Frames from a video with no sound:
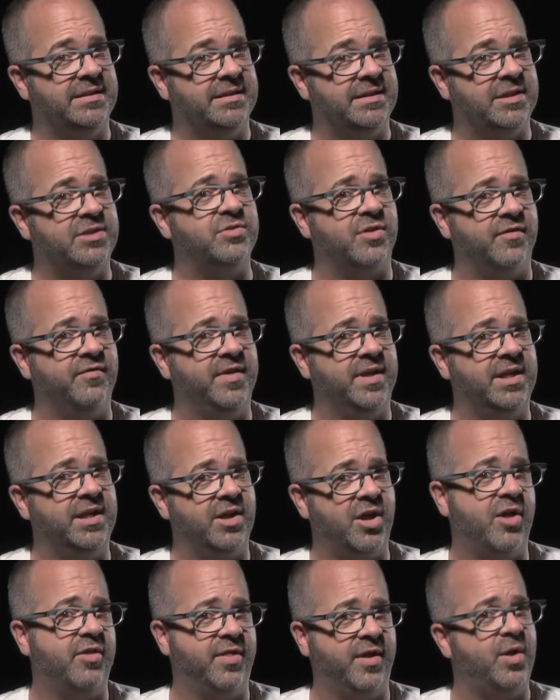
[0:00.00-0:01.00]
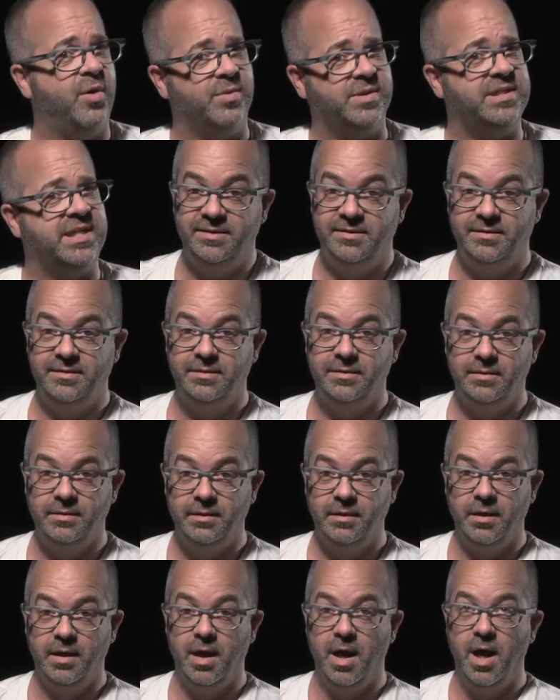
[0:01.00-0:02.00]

A trophy called the golden hand job.